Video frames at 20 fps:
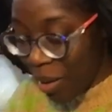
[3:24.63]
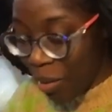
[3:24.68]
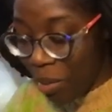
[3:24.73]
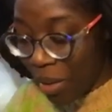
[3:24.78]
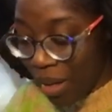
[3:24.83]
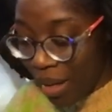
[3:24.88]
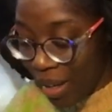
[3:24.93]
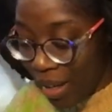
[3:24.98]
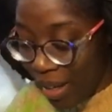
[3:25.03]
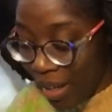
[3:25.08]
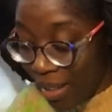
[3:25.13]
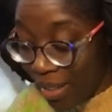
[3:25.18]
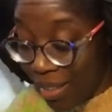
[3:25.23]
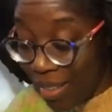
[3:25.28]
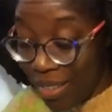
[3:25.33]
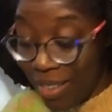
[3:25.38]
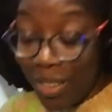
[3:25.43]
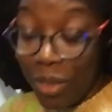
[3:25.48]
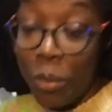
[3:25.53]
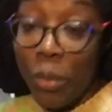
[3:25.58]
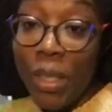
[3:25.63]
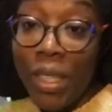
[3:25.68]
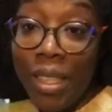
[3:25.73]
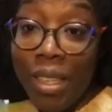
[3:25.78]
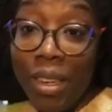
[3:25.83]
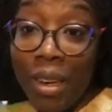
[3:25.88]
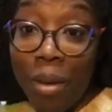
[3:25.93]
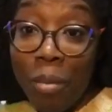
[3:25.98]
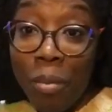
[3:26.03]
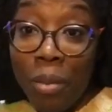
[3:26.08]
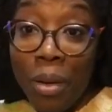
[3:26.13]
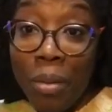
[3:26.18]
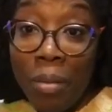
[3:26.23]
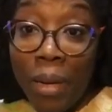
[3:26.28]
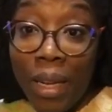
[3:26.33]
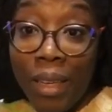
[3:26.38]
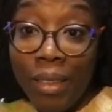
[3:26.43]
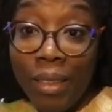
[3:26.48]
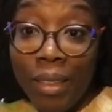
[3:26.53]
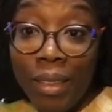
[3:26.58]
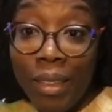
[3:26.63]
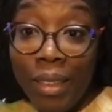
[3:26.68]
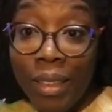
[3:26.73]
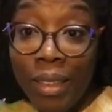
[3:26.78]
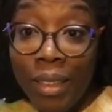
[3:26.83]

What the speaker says: but it doesn't really complement